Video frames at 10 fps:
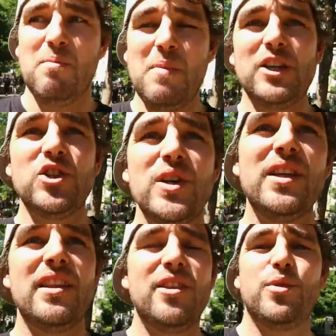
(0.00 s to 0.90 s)
Make
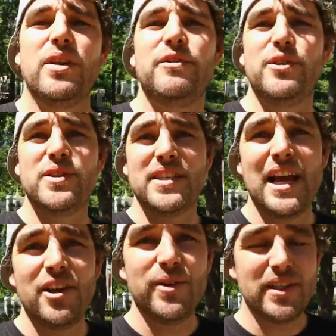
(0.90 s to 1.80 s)
sure that the reviews
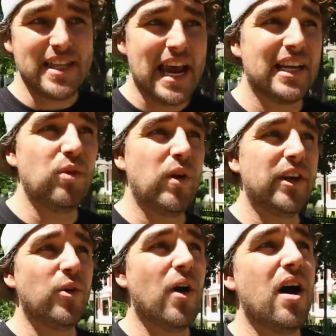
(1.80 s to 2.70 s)
tell you exactly where
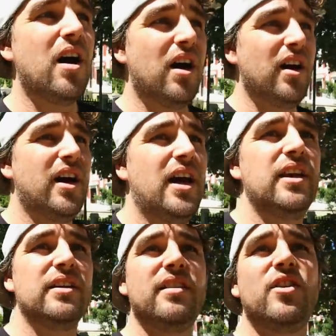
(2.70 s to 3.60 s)
you are
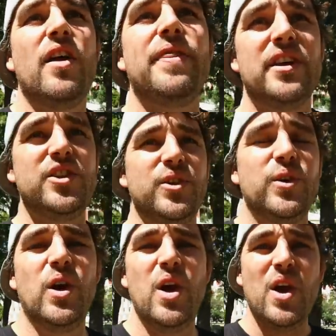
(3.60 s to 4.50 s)
and not that
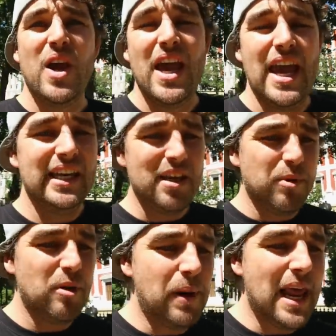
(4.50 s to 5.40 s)
you end
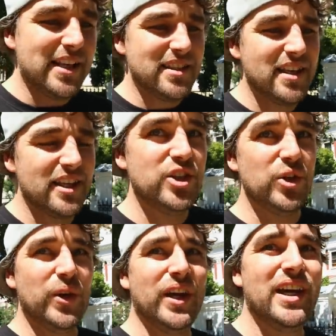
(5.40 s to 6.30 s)
up in a place that
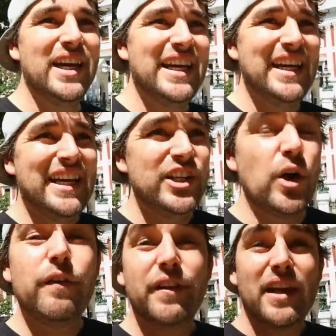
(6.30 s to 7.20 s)
you
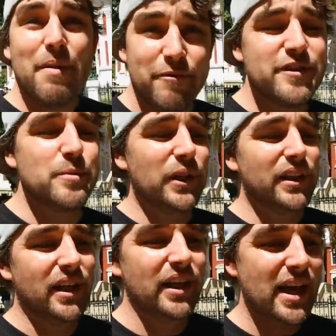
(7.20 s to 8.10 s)
don't feel
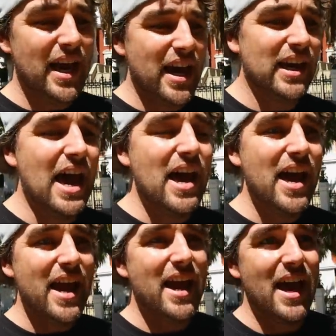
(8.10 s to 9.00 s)
comfortable. And
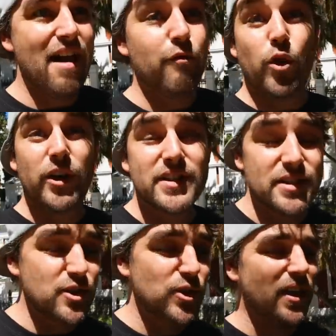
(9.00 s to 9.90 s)
I have worked
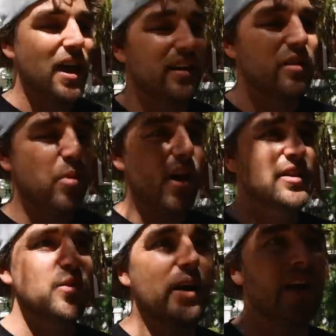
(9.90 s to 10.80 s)
as a tour guide in the
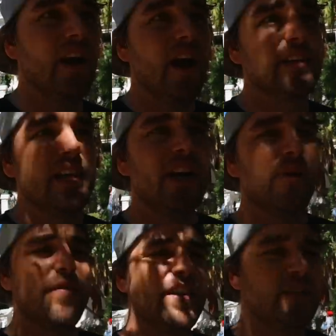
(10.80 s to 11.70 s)
past quite a lot.
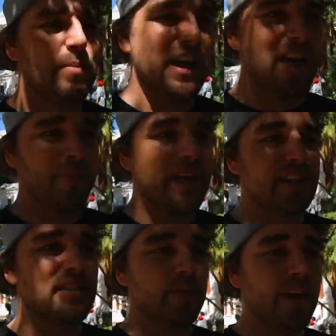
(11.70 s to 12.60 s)
We've had to pick up
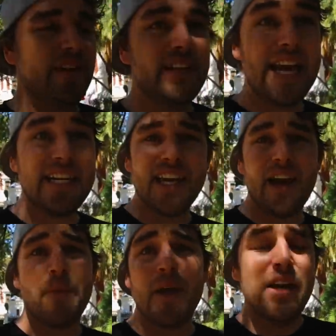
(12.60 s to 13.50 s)
guests where in the
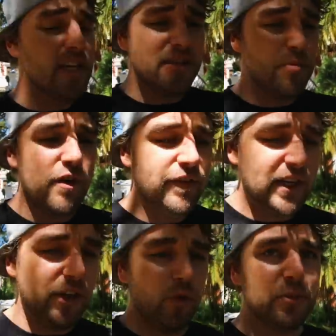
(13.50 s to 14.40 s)
daytime it's a
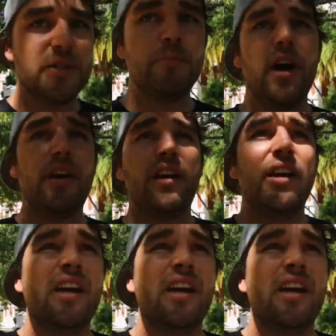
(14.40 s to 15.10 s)
perfectly normal spot.